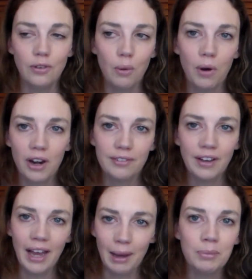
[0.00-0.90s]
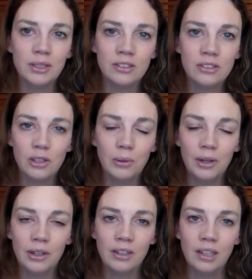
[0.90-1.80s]
for whatever happened
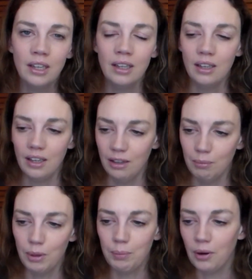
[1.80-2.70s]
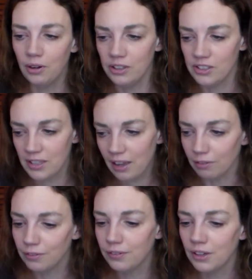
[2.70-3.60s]
to her upon
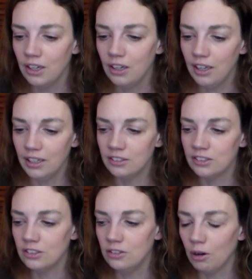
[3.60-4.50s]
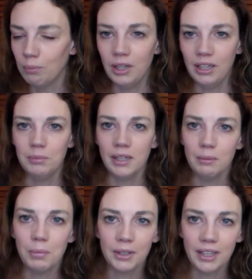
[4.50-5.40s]
herself, and not blamed
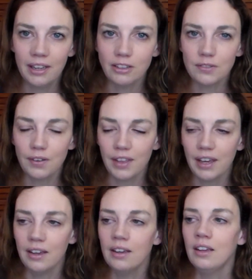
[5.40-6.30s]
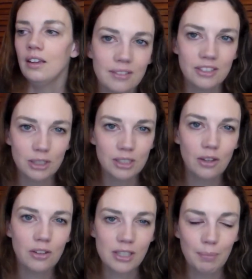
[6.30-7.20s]
anybody else for that. She
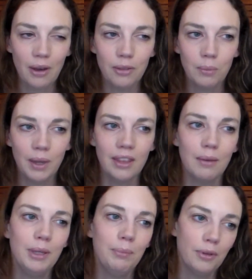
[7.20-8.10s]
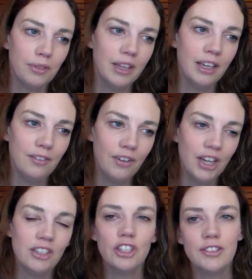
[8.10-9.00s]
talks about the way that people think of
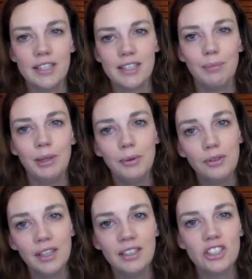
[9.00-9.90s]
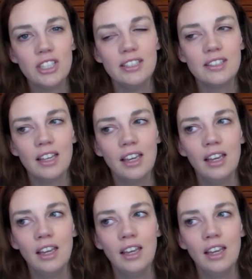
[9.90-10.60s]
her, and she says that people think she's